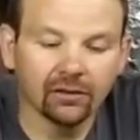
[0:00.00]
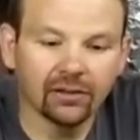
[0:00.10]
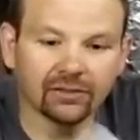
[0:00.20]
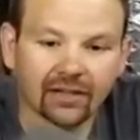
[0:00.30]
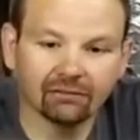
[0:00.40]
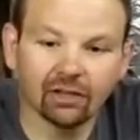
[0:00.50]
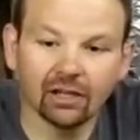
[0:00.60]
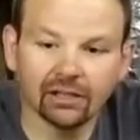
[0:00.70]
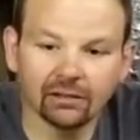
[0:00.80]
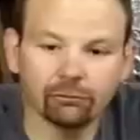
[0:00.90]
this, I've
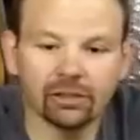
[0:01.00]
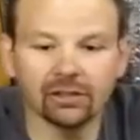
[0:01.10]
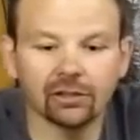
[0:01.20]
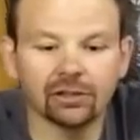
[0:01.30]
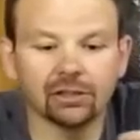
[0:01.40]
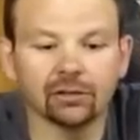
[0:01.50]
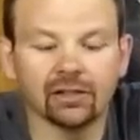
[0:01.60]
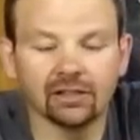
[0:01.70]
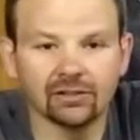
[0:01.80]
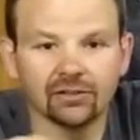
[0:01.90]
got it written on here
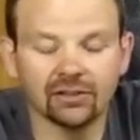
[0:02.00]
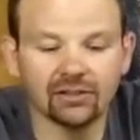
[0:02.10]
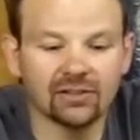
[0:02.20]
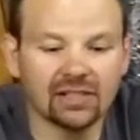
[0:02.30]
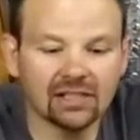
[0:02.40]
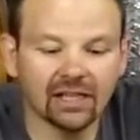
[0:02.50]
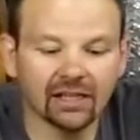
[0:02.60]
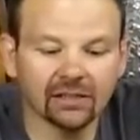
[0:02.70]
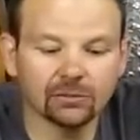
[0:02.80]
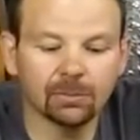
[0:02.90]
that it's 16
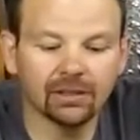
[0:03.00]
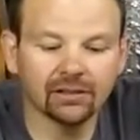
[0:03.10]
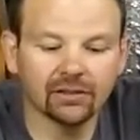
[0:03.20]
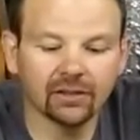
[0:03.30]
gauge, but